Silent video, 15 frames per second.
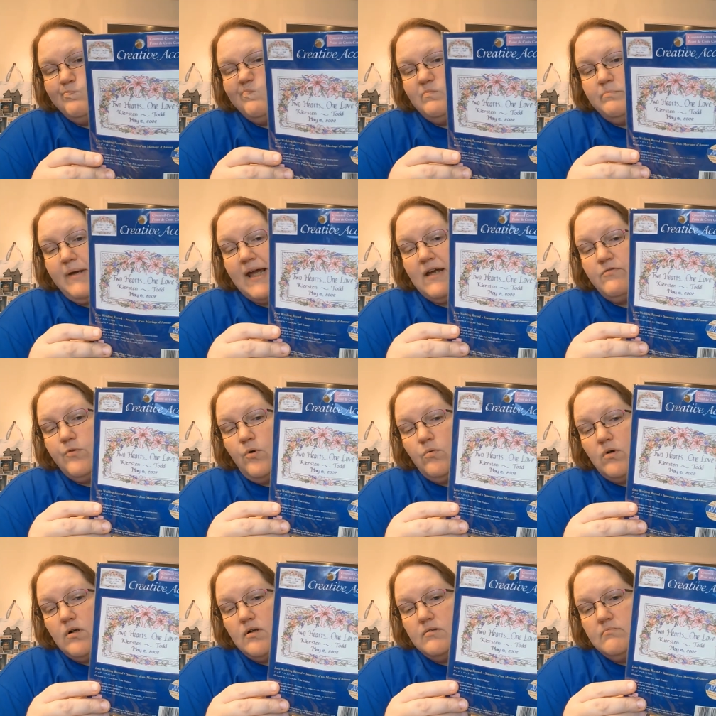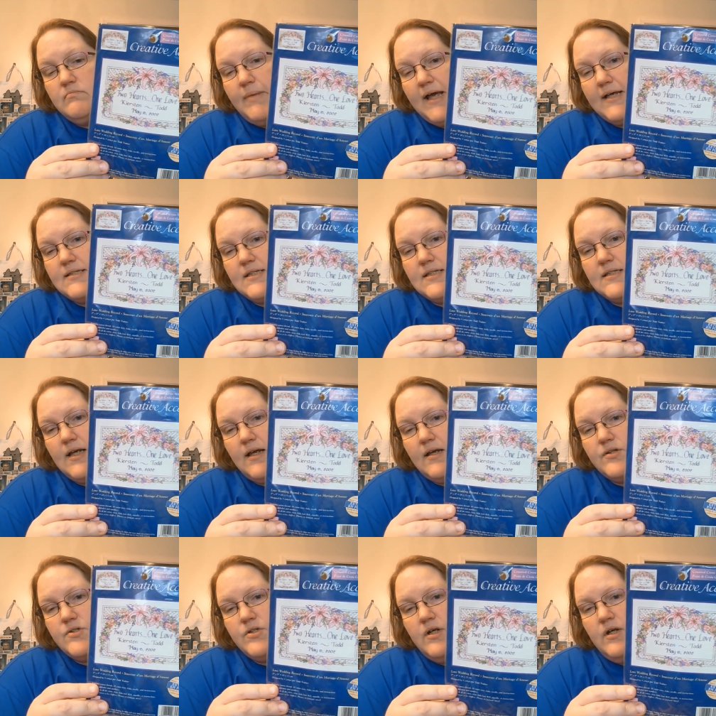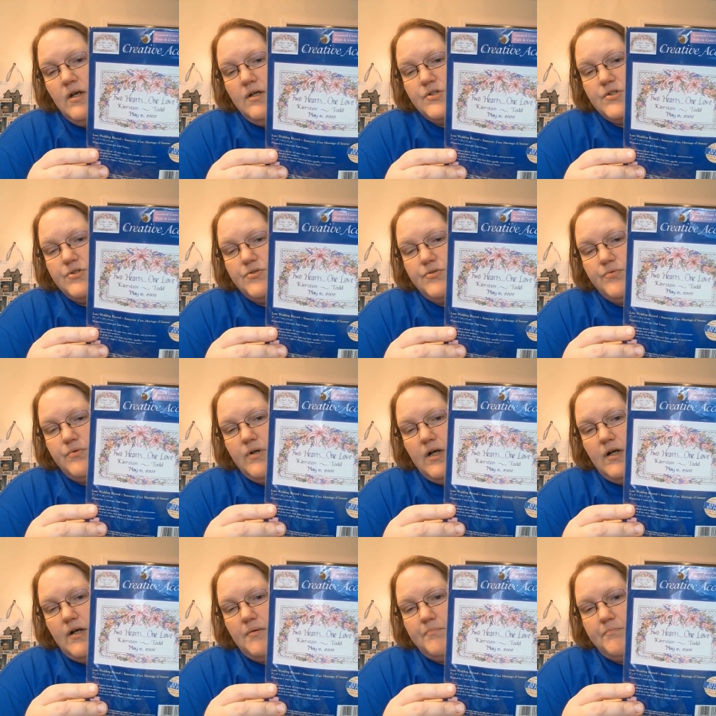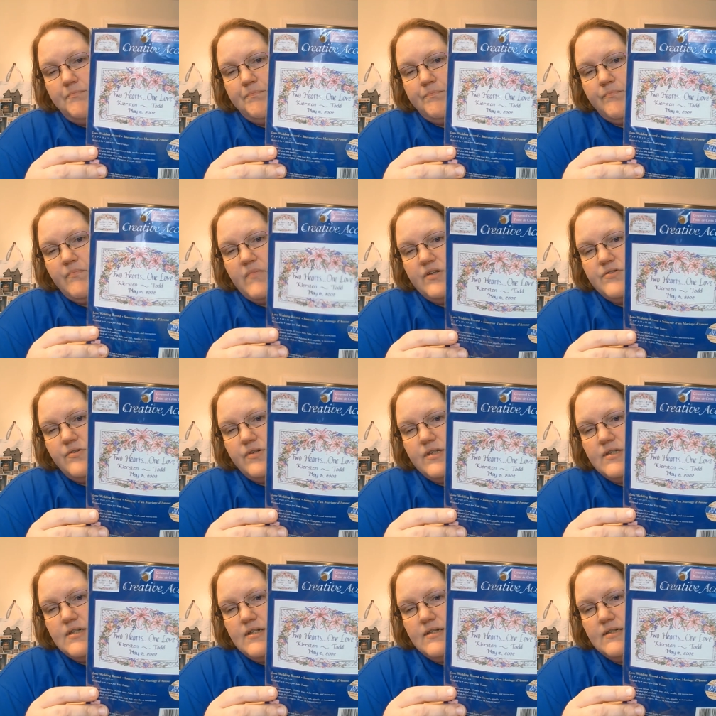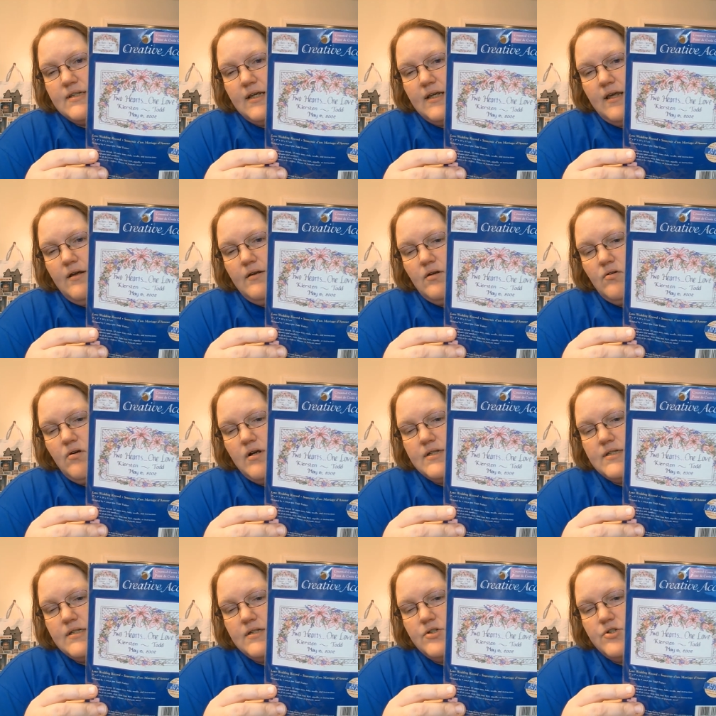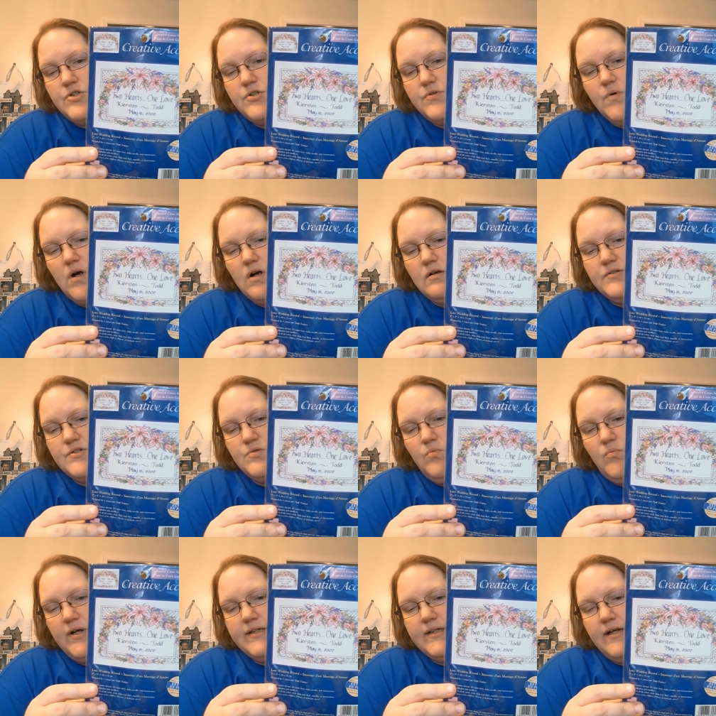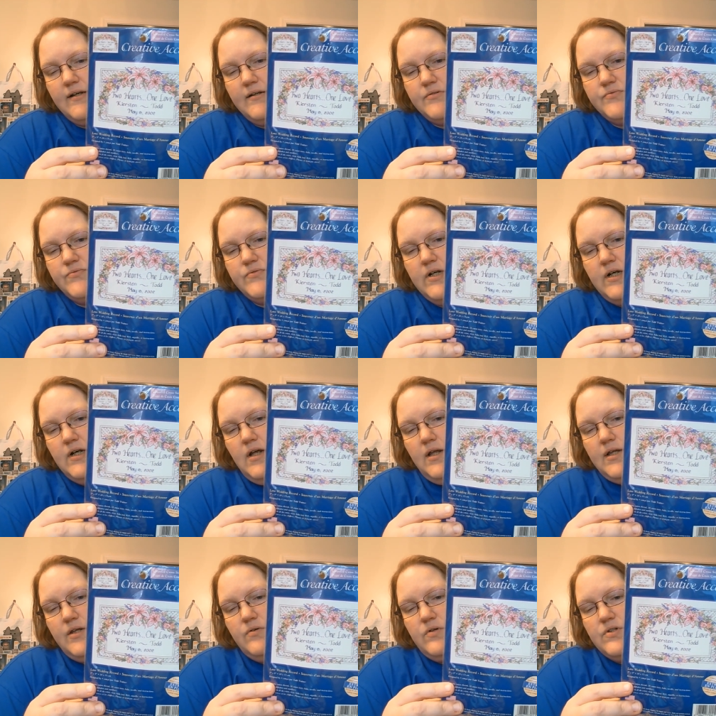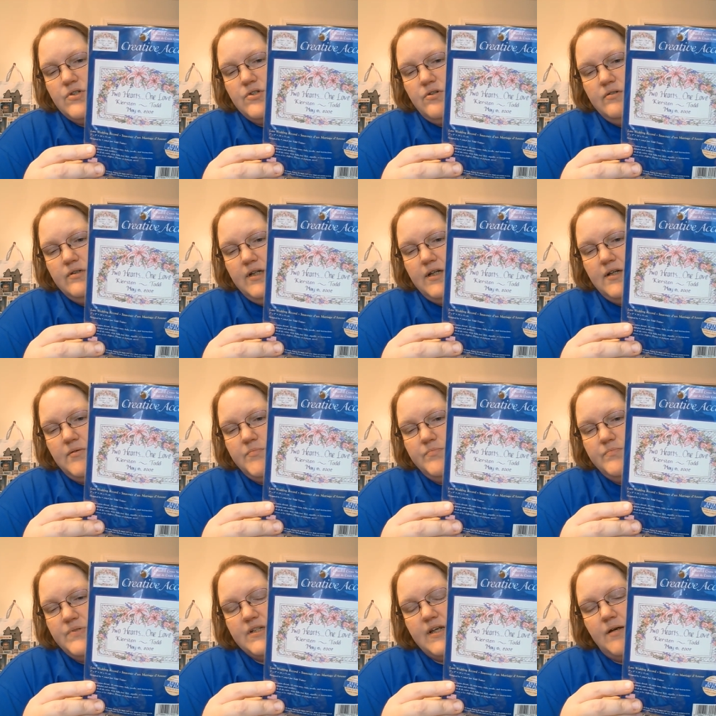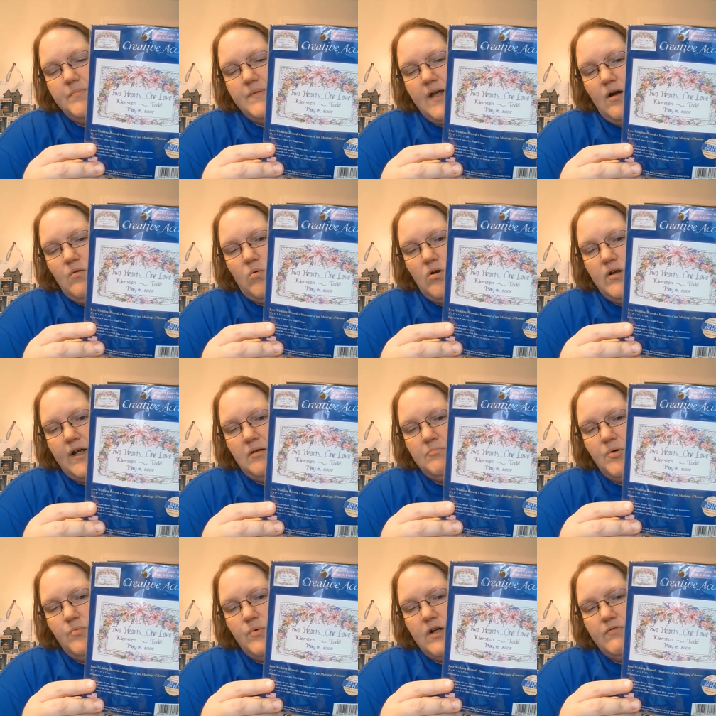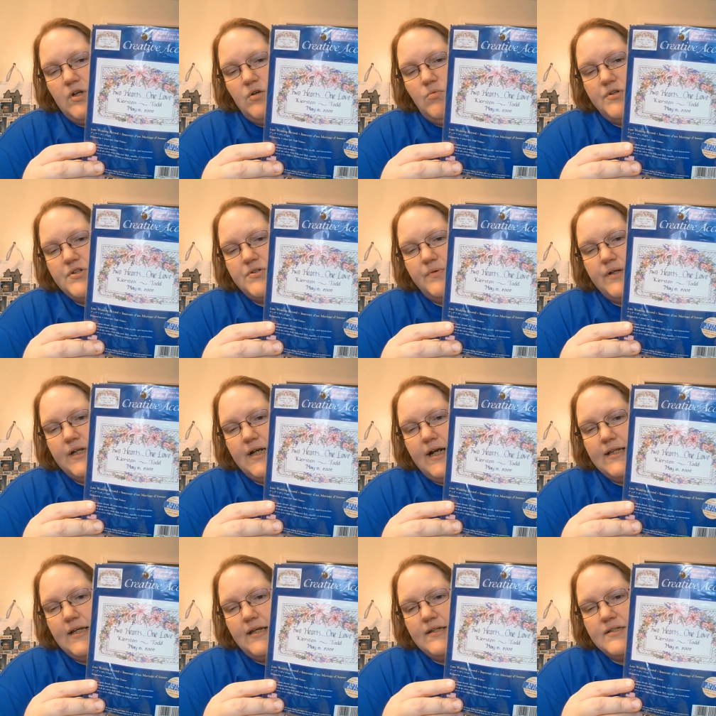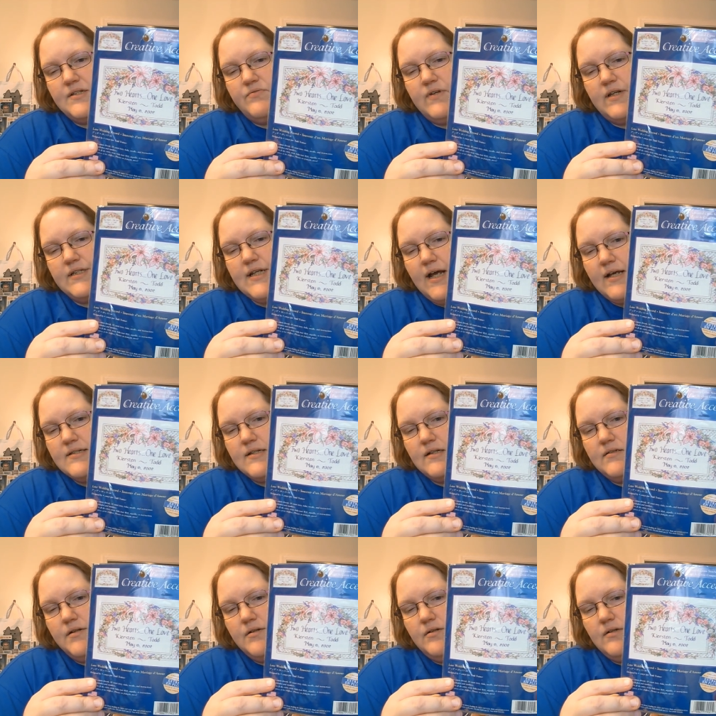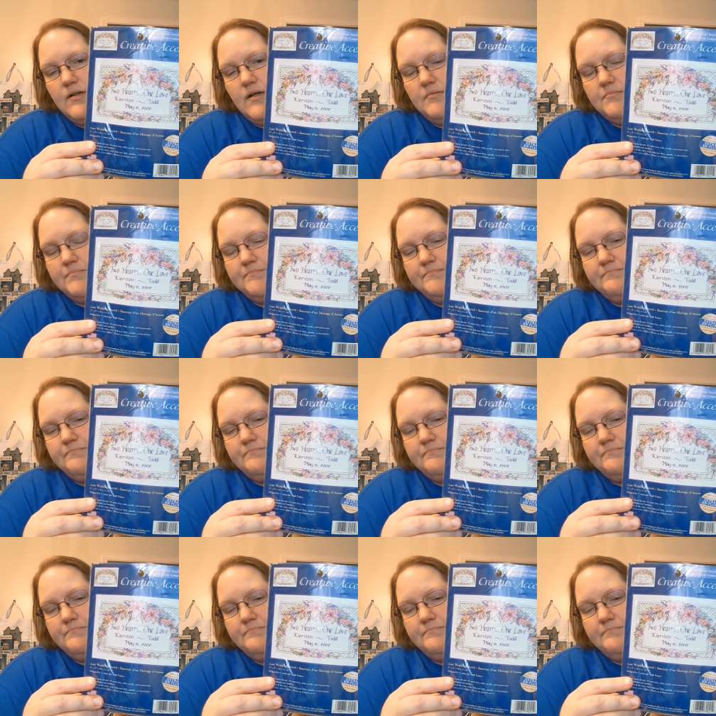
pay forward, pass the stash to um, so this is a count and cross stitch, two hearts, one love. You could certainly skip that wording and put whatever you want to in it. I think it's a fantastic little um,